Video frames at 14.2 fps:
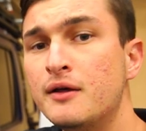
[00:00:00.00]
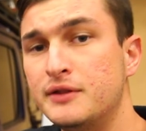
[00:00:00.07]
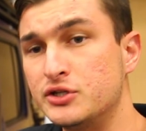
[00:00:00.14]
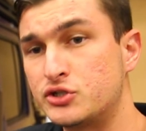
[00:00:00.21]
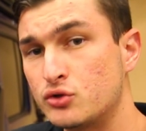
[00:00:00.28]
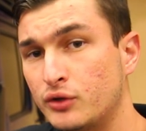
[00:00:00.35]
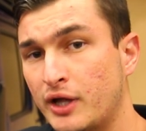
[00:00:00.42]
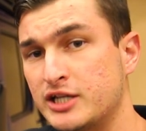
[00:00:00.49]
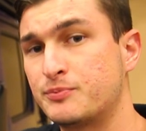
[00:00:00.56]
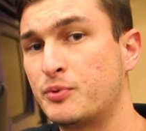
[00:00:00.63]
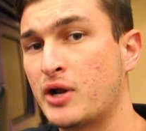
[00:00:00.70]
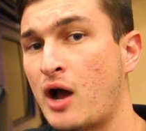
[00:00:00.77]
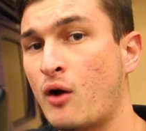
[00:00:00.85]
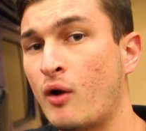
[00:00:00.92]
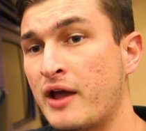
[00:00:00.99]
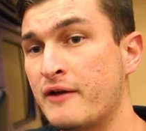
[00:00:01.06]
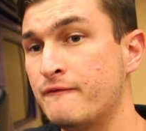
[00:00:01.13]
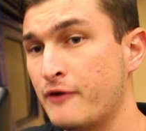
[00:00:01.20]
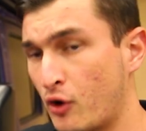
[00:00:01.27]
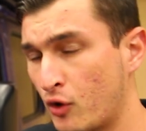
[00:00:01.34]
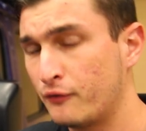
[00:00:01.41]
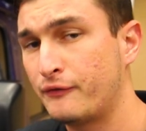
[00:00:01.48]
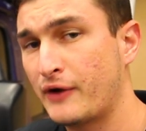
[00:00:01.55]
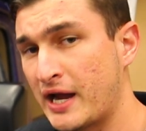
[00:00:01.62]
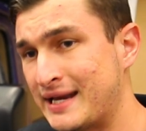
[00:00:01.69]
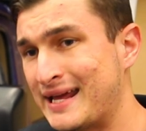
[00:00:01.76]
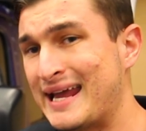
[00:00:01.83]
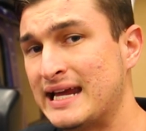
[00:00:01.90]
These two lights put out a
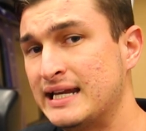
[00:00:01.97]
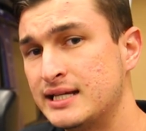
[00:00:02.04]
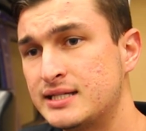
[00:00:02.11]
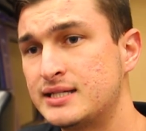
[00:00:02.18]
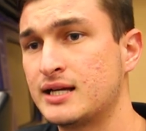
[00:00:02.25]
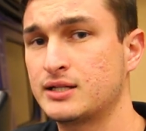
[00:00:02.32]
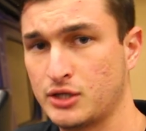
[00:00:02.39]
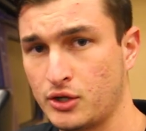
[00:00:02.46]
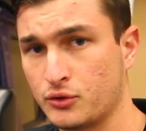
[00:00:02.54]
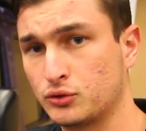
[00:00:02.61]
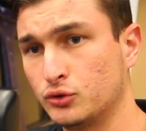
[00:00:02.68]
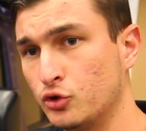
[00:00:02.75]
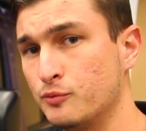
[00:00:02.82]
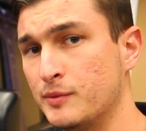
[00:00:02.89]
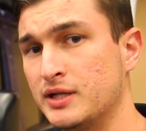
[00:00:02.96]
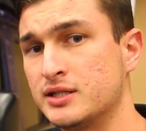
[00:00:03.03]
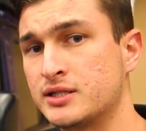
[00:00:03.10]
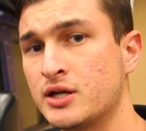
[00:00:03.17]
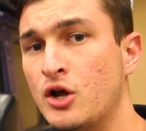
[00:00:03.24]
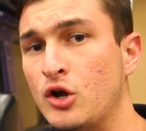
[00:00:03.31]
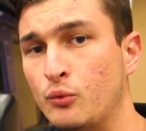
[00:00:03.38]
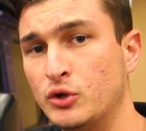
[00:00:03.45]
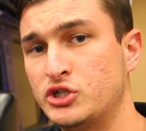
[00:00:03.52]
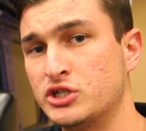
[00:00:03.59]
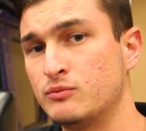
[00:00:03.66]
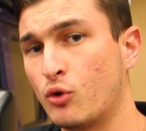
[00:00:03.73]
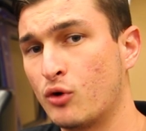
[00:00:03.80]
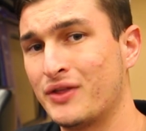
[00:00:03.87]
verified 8,600 lumens,
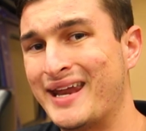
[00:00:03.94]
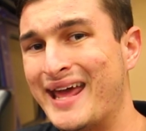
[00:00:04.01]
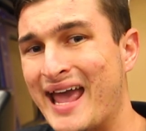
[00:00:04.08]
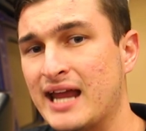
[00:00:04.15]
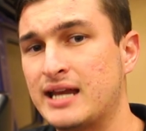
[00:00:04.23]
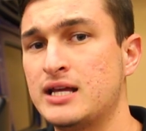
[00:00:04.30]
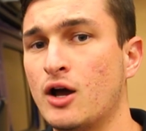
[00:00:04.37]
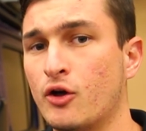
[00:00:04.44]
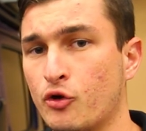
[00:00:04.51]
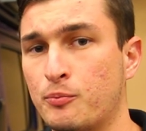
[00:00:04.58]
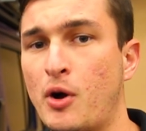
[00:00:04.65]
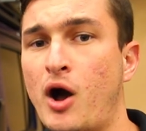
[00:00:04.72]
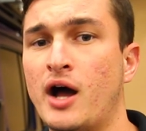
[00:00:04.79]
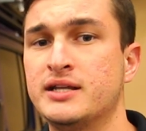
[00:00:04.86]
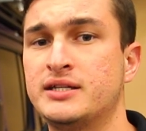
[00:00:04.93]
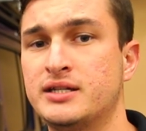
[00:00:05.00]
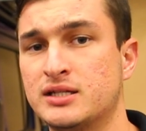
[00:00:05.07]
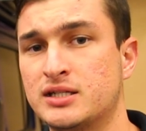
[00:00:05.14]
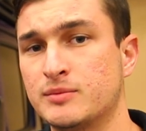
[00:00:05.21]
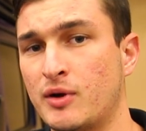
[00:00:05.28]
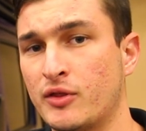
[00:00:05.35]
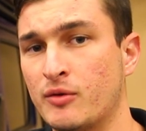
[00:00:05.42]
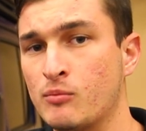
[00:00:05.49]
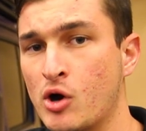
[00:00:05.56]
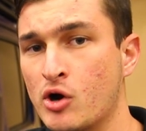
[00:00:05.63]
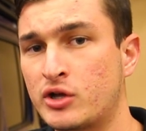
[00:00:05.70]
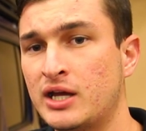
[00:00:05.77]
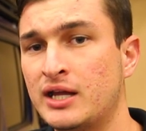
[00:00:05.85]
which is more than any other pod system on the
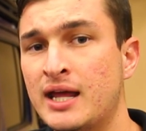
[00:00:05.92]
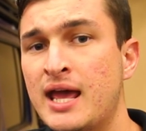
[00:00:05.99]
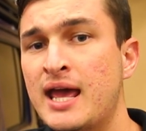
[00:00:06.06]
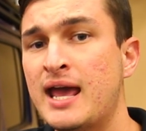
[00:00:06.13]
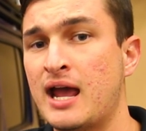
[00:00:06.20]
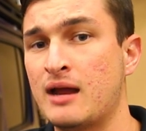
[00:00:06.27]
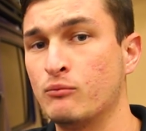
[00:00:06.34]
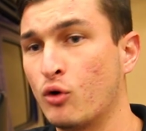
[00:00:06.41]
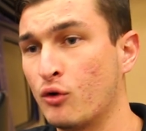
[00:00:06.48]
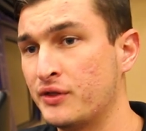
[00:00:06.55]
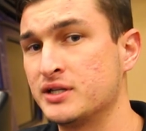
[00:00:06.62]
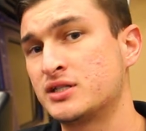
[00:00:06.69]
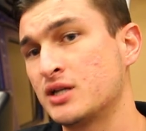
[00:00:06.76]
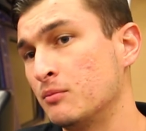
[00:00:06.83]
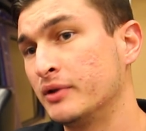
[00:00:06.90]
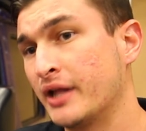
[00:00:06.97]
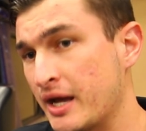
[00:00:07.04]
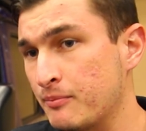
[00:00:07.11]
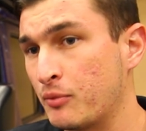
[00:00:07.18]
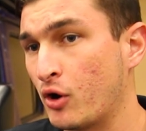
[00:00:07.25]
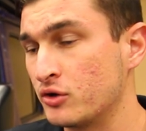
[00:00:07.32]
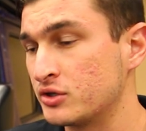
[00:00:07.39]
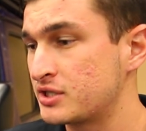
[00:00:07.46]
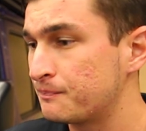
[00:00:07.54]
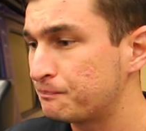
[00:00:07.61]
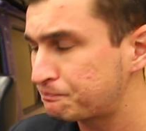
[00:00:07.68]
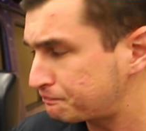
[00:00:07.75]
market and more than some light bars.